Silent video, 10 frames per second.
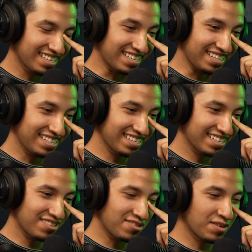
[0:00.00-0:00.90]
Yeah.
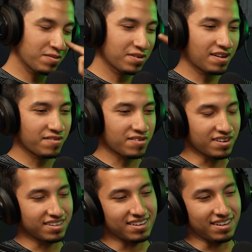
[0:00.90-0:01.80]
You think we would
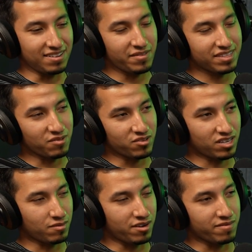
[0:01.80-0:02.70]
ever? No, I think we
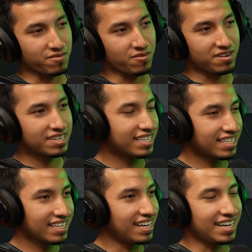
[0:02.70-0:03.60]
talked about it before.
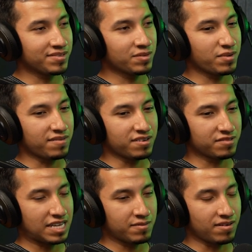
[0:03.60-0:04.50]
I don't think we have enough
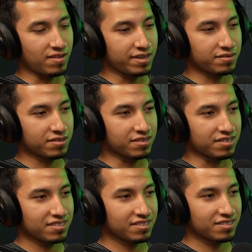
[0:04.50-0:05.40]
time in our lives
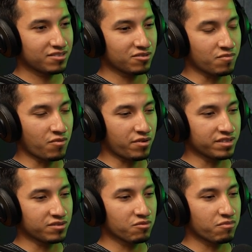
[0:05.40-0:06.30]
to do more
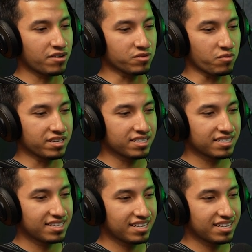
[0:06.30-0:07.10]
than 2 pods a week.